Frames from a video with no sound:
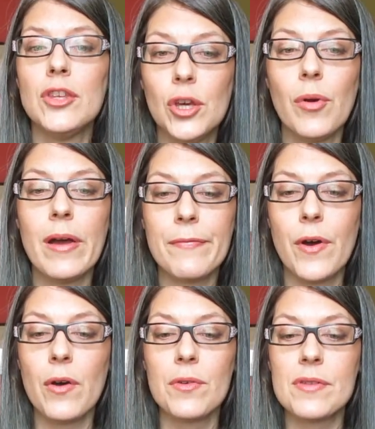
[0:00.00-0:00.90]

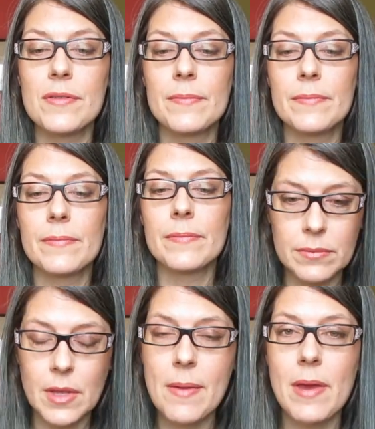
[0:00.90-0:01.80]
UFOs.
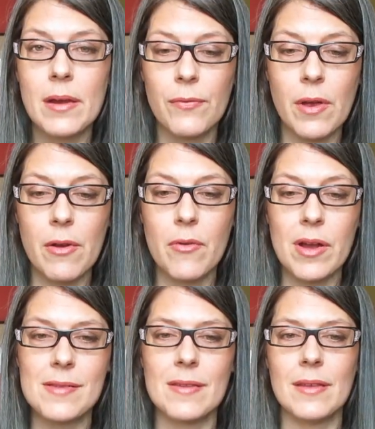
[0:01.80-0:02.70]
He made a FOIA
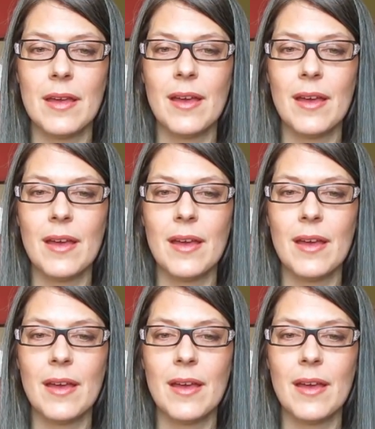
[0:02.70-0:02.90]
request.